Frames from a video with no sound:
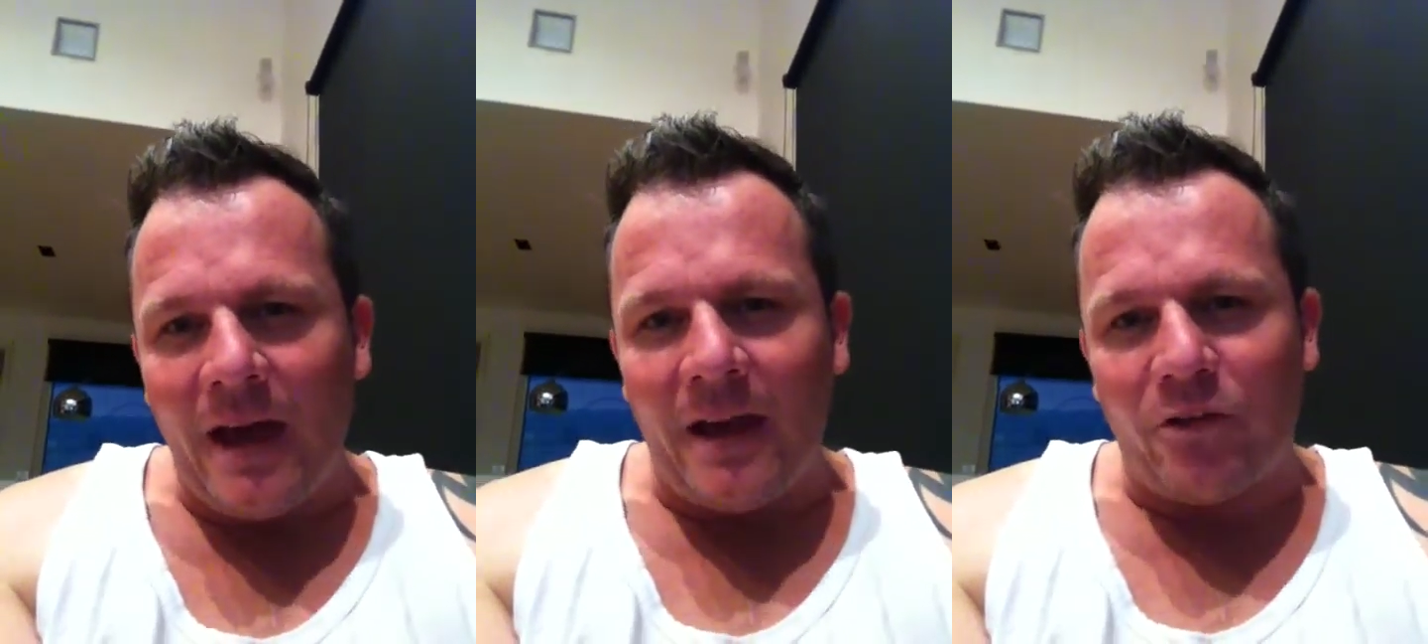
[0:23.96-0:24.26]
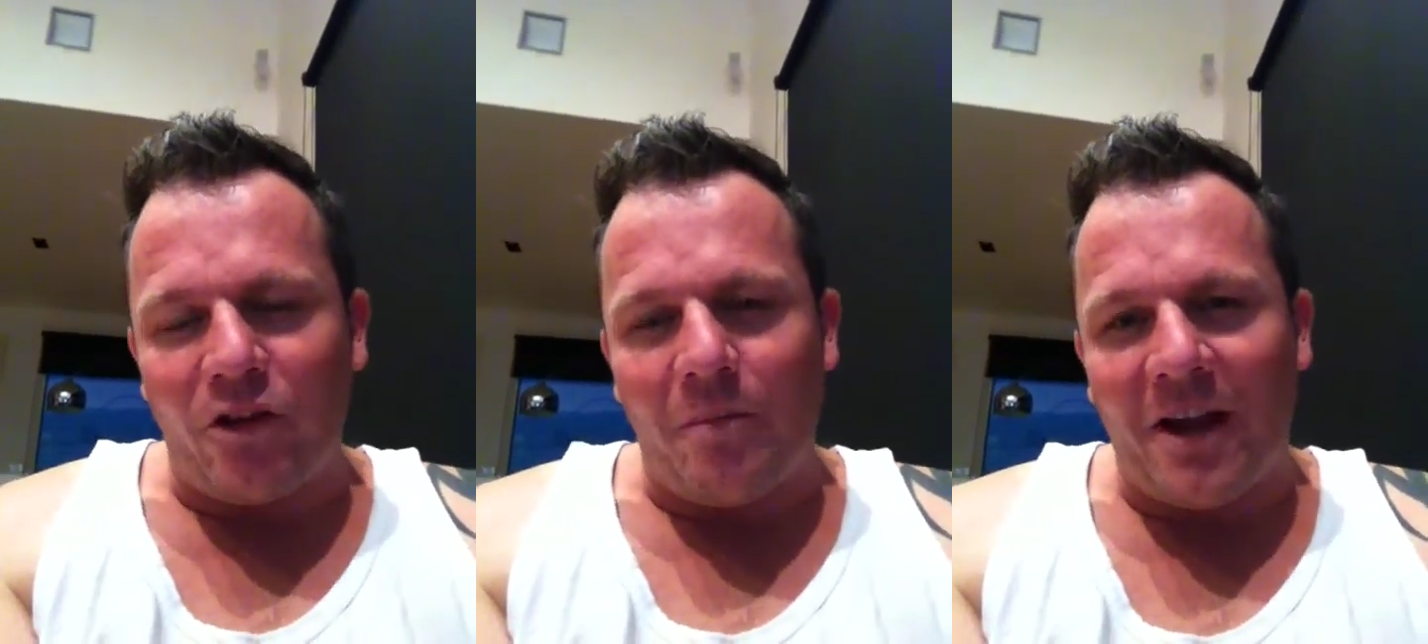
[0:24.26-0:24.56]
And that
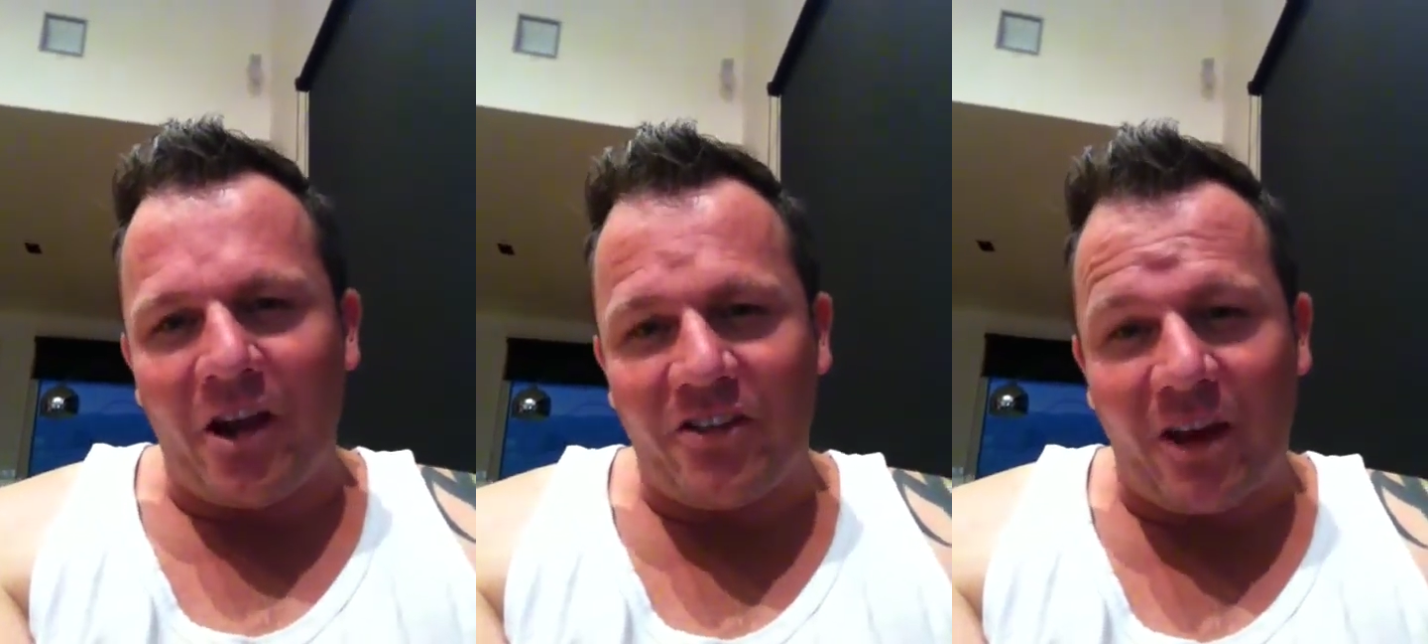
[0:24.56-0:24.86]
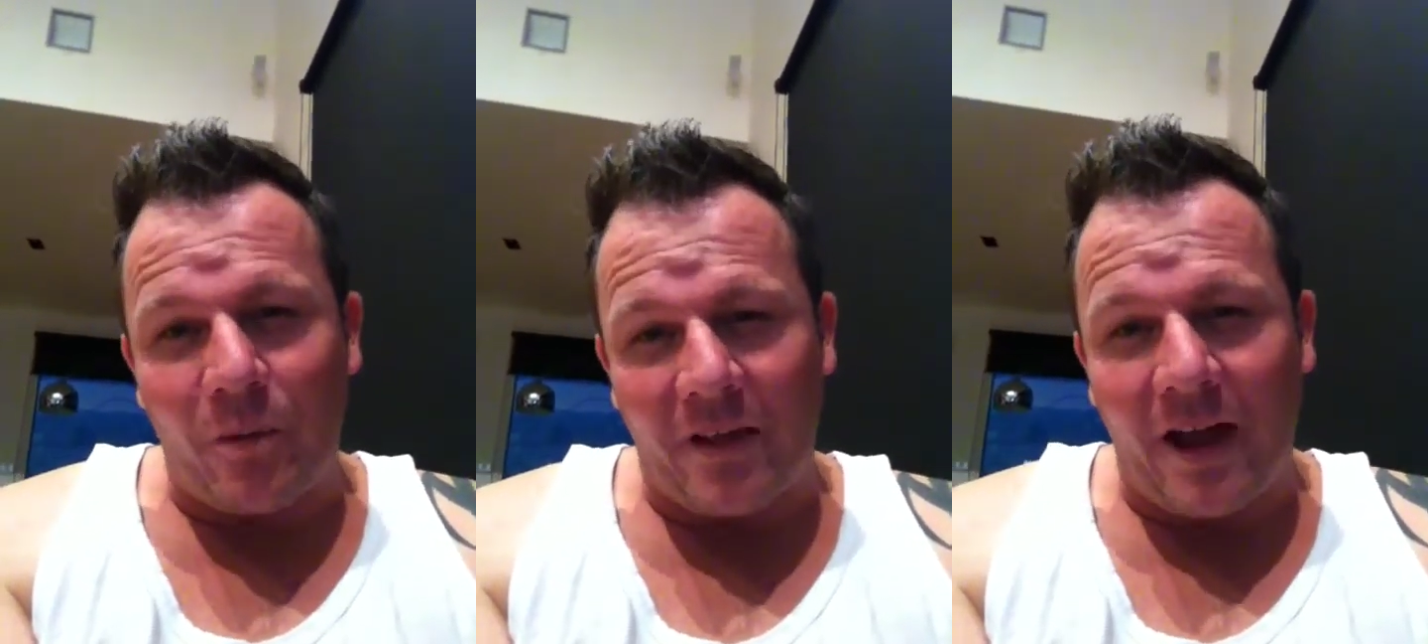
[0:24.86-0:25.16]
was on a Monday. I
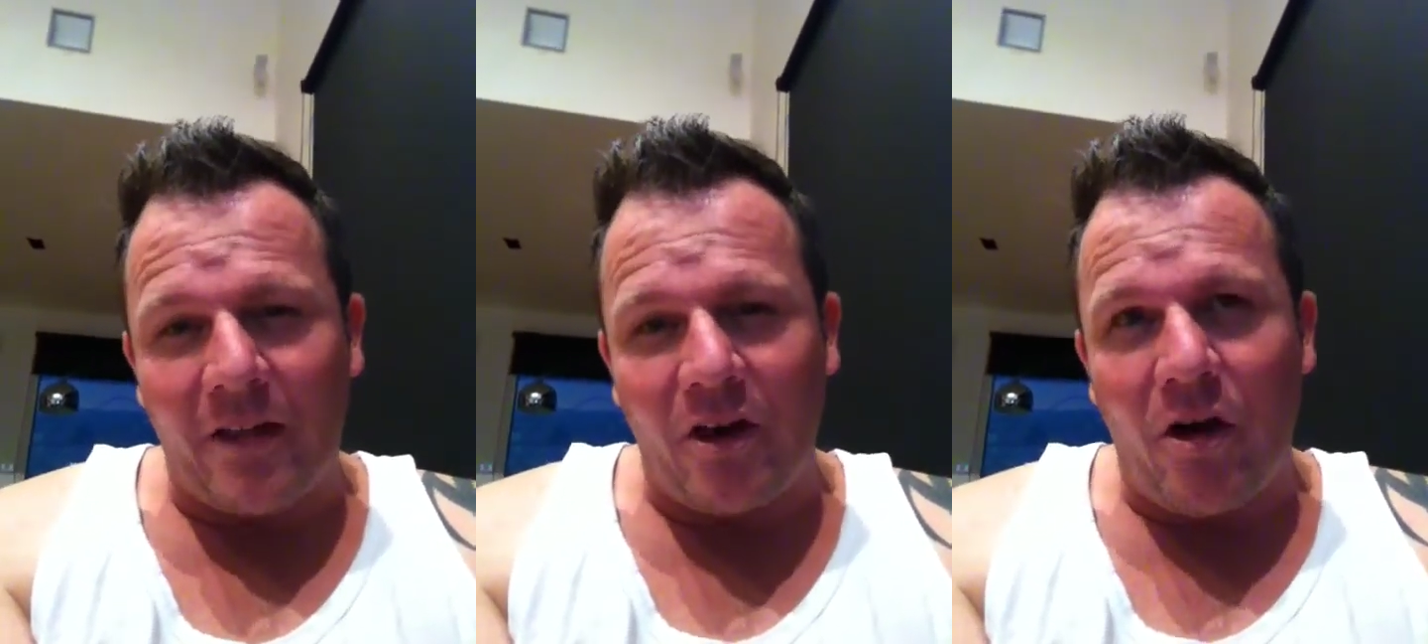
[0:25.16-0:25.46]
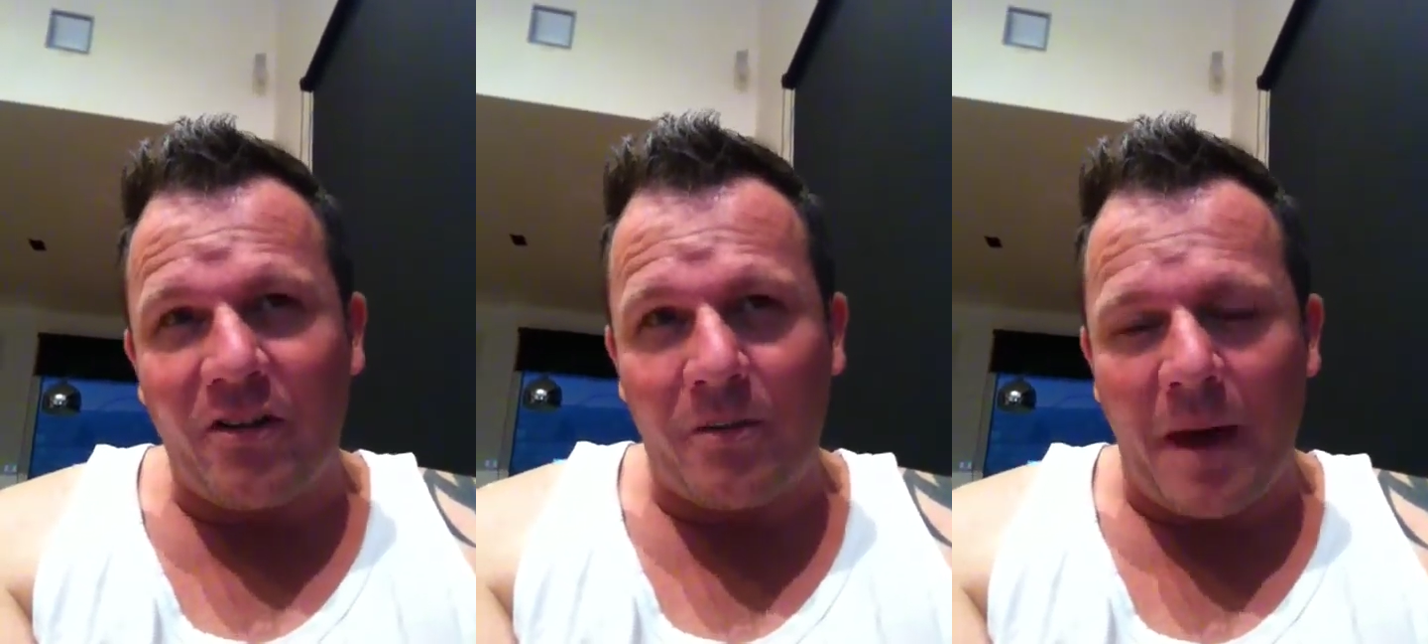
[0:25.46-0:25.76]
started with another
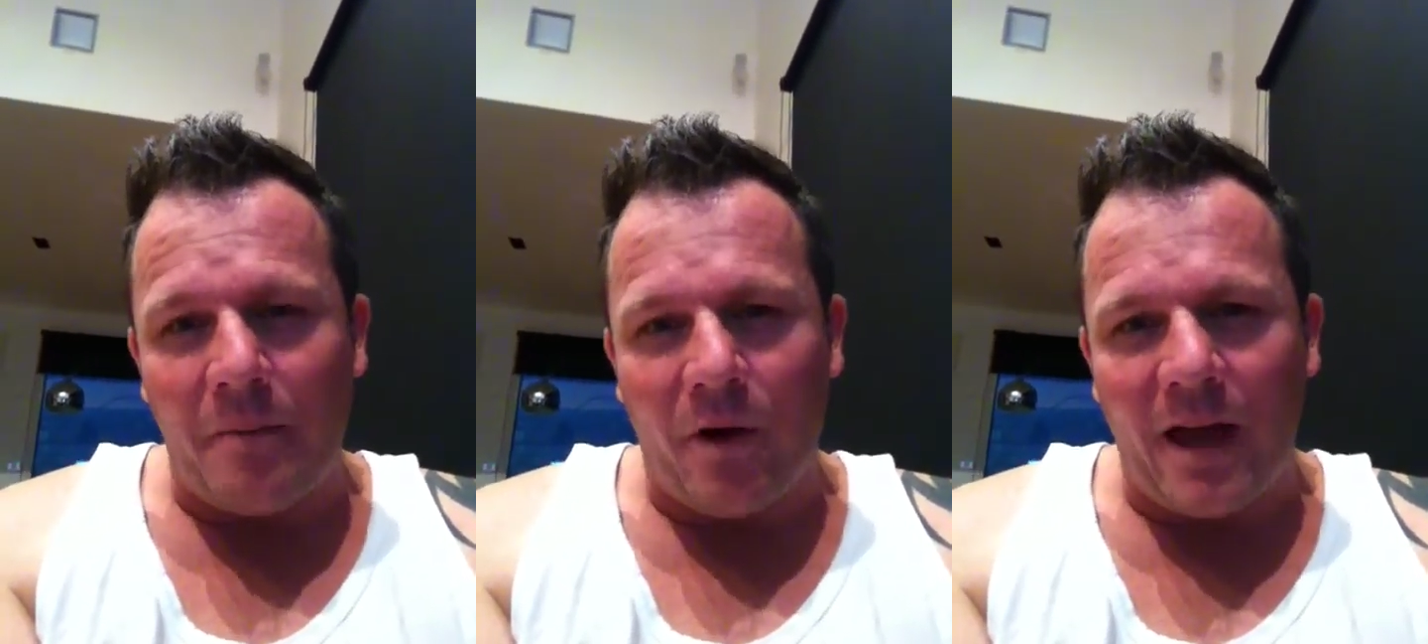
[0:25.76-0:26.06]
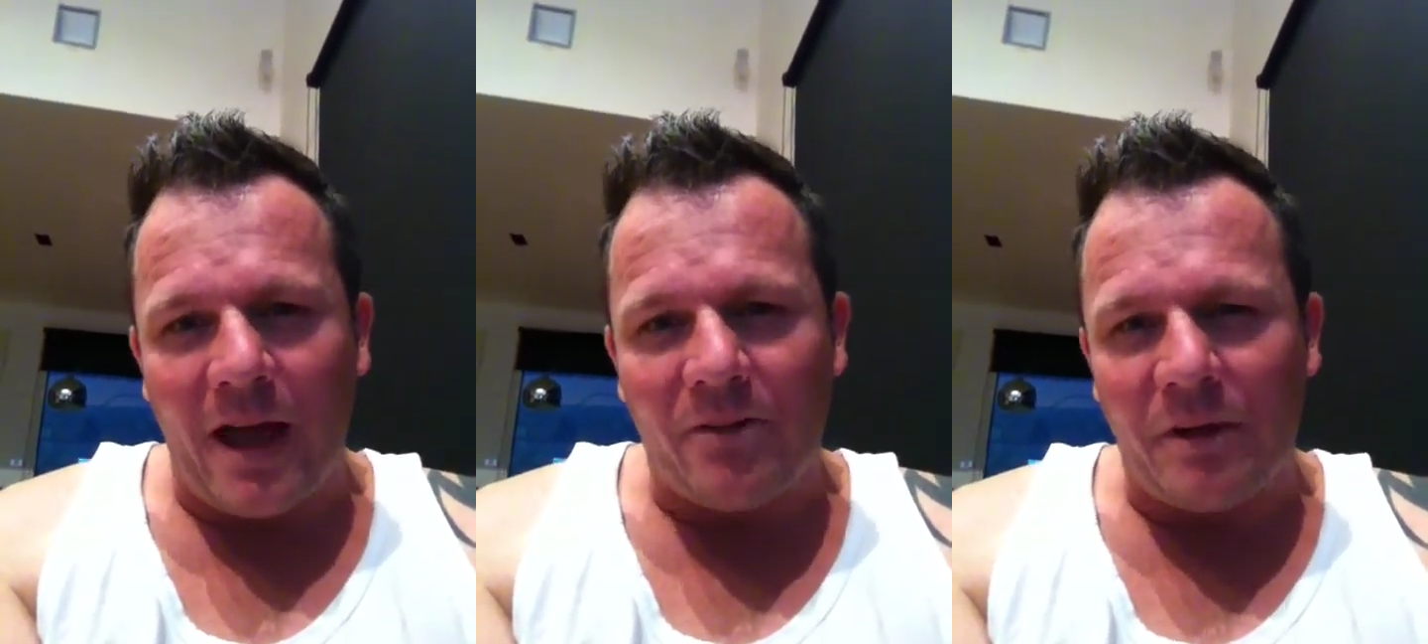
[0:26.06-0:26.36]
guy who's about my age,